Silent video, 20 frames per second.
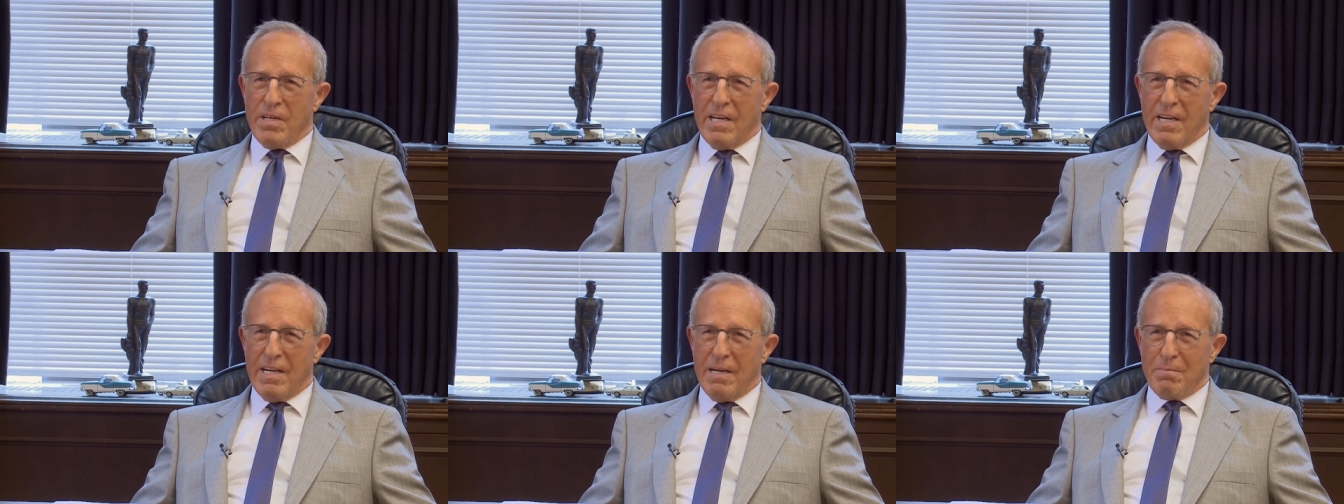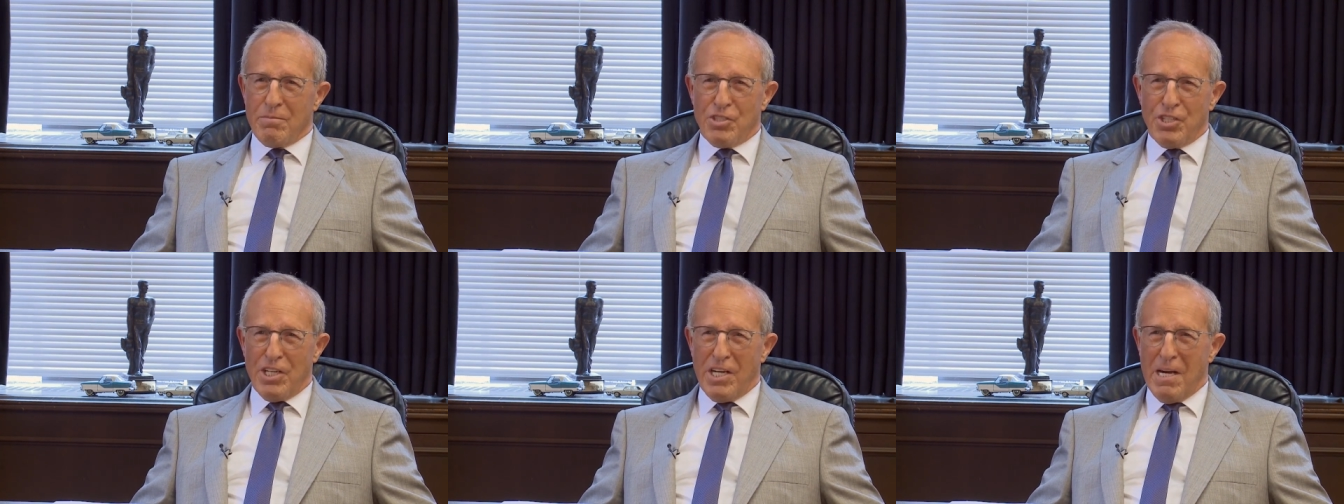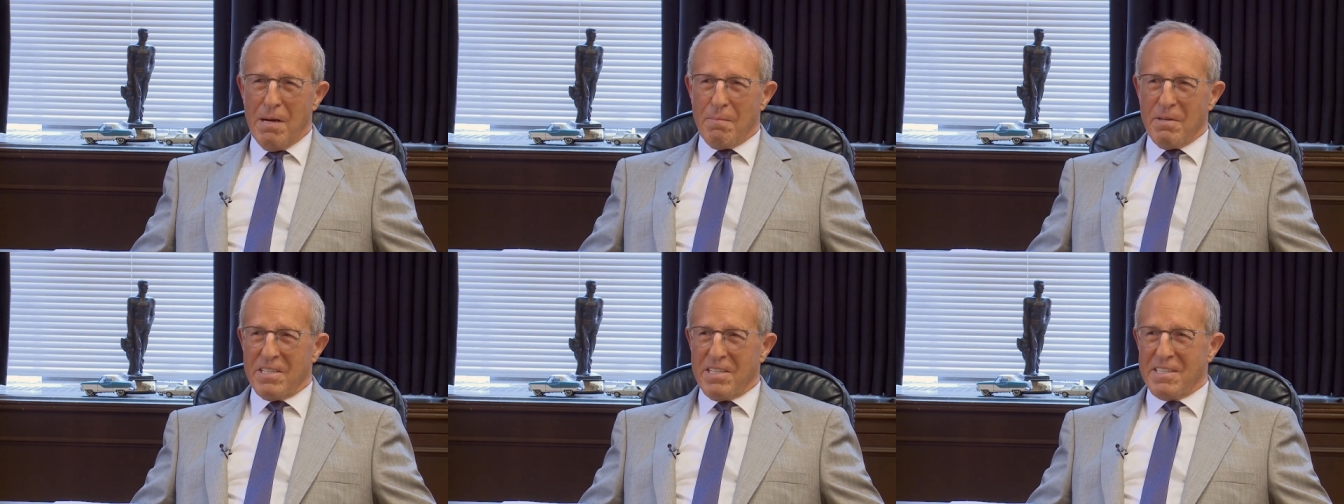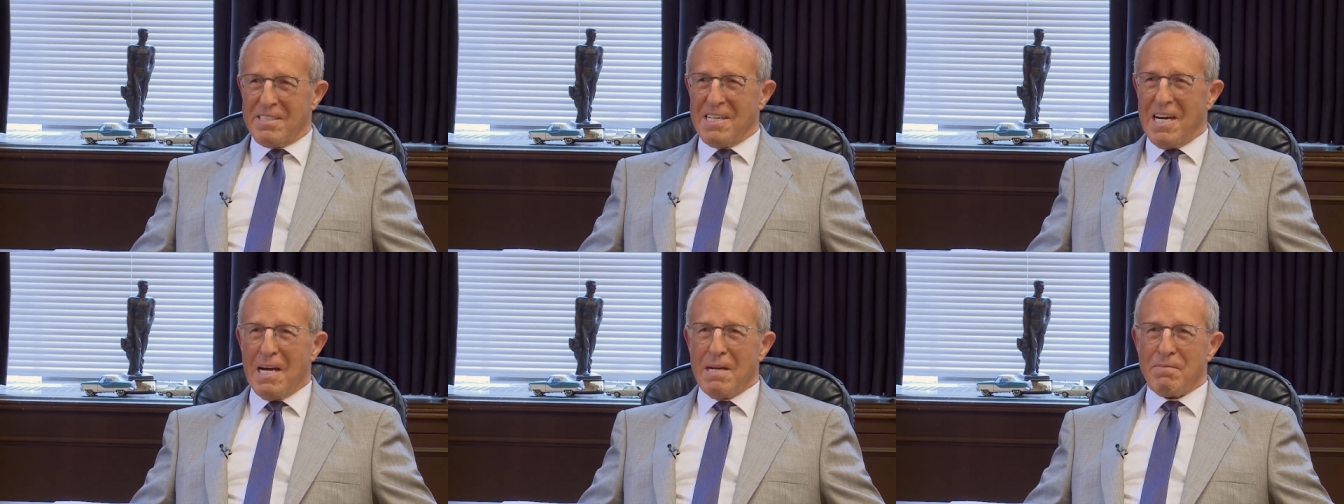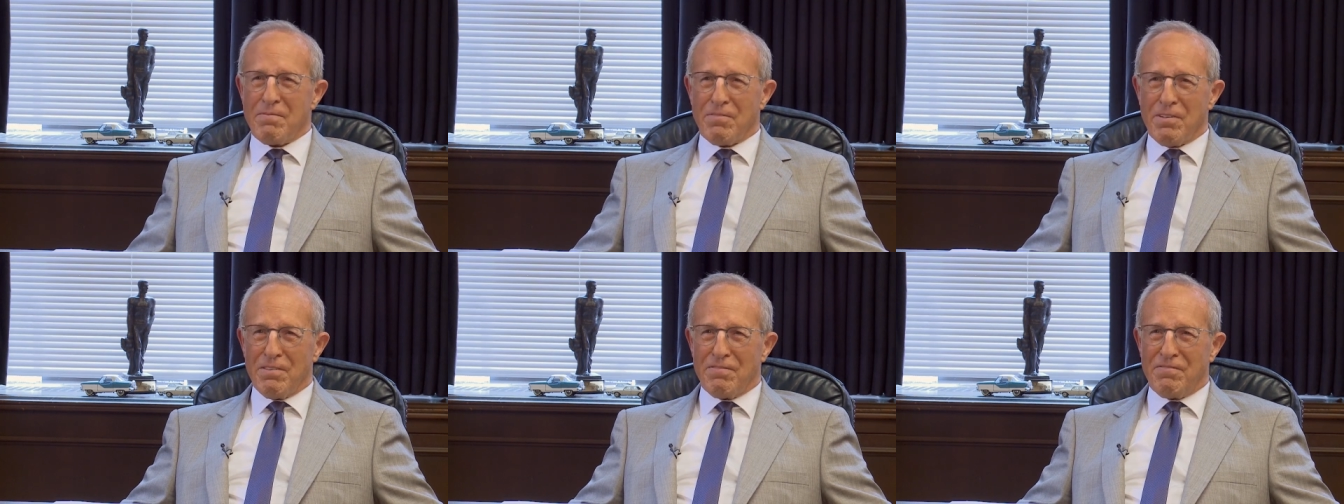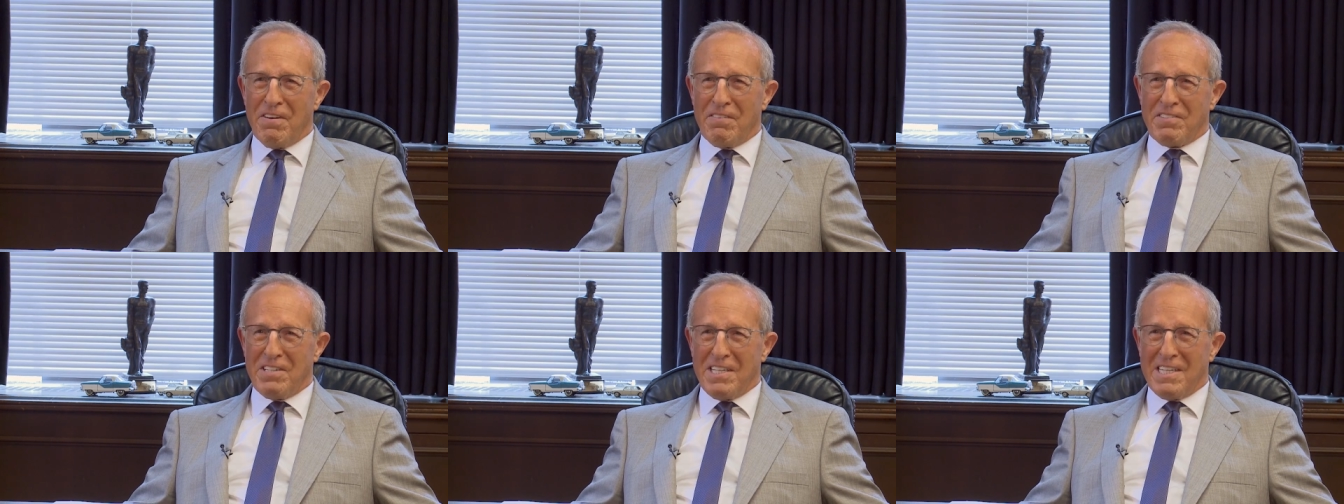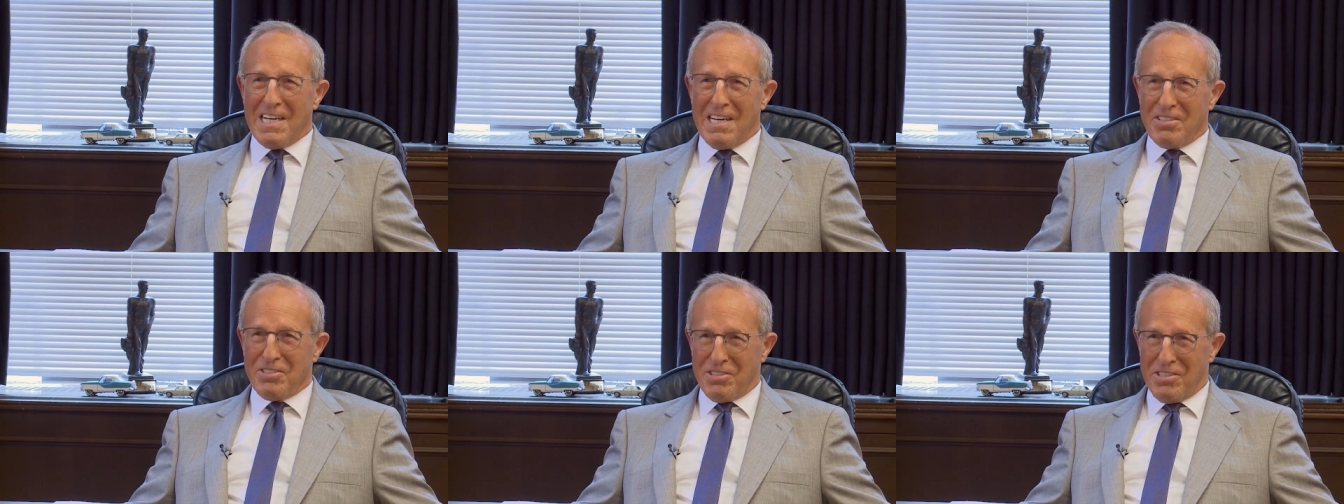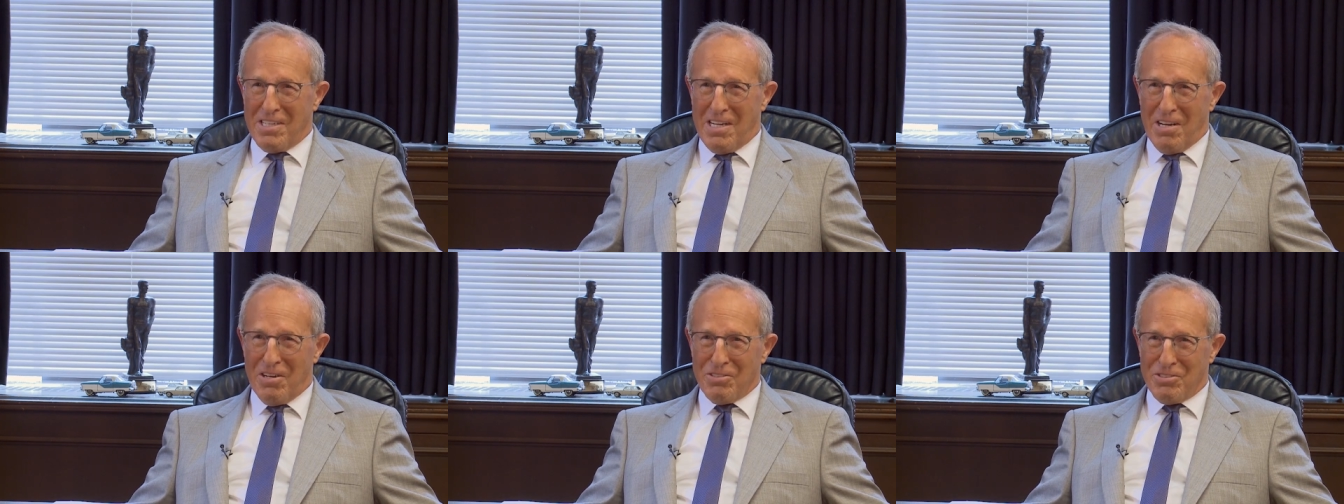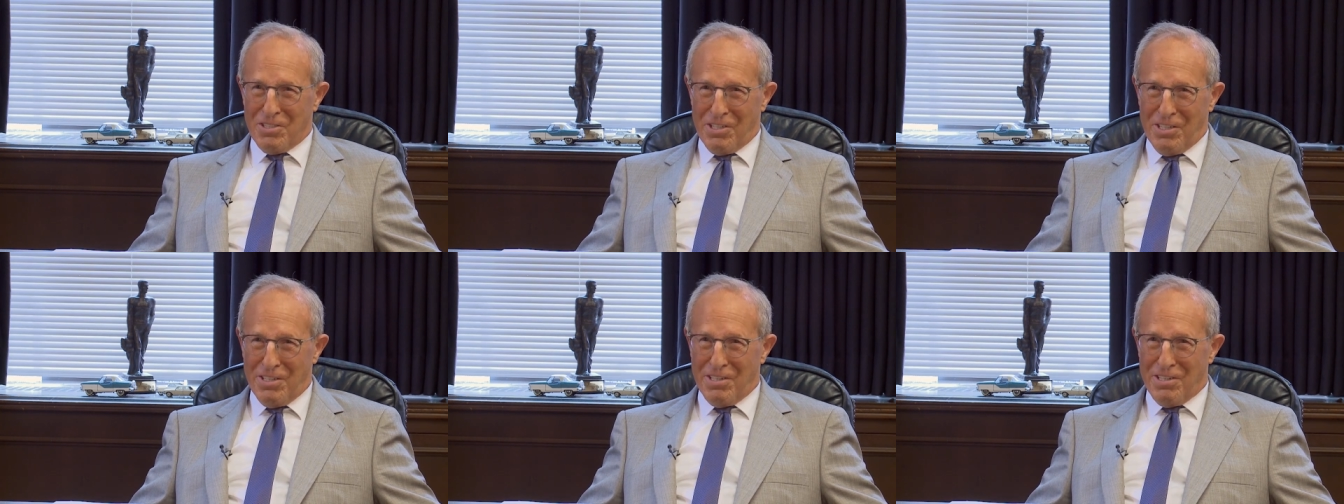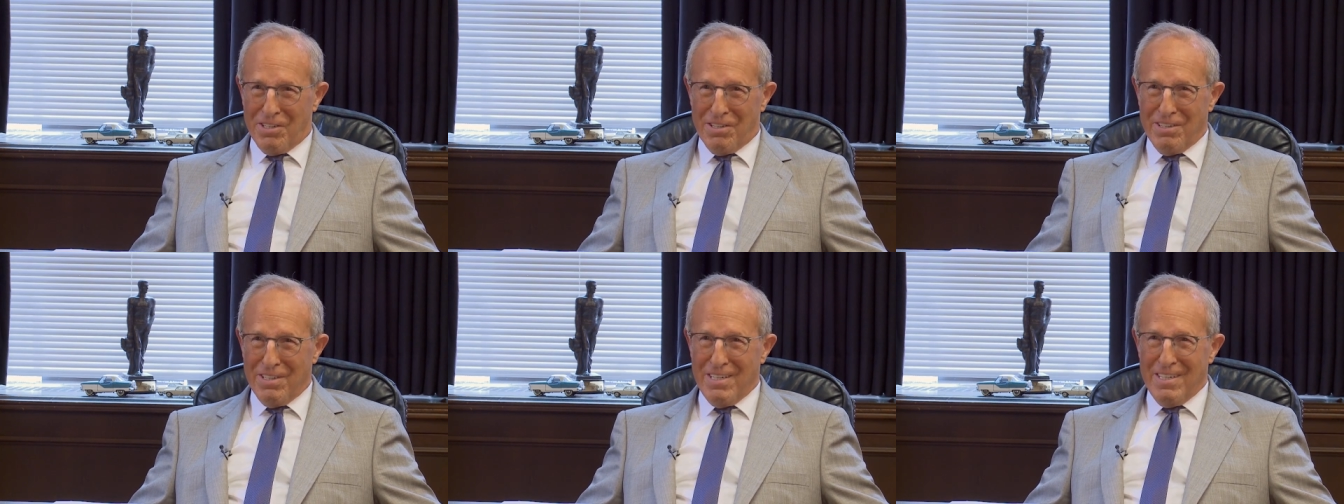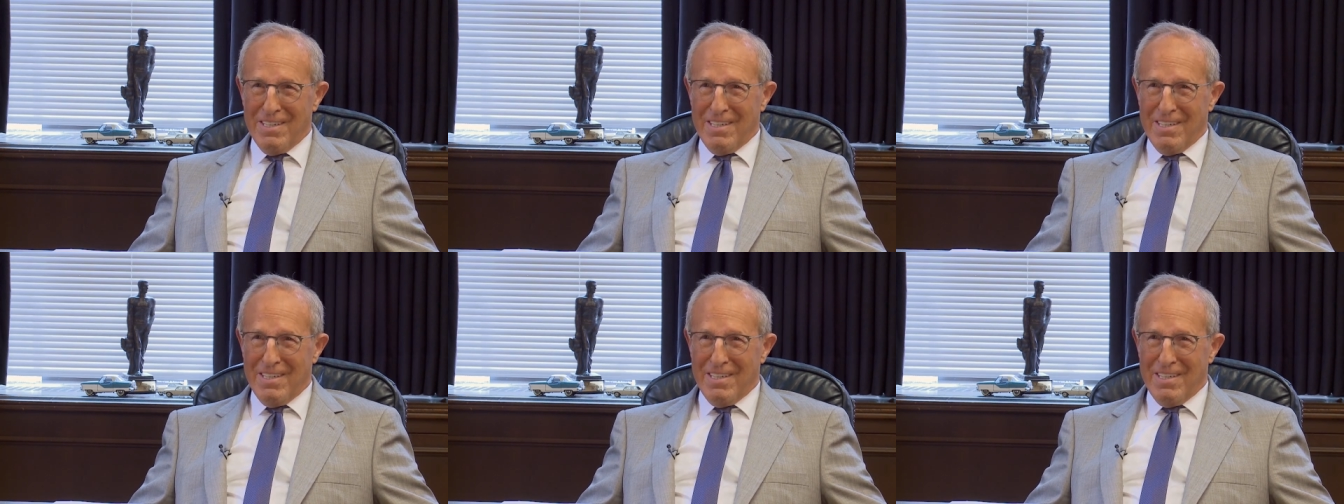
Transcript: at MGM at the time for $50,000 a year.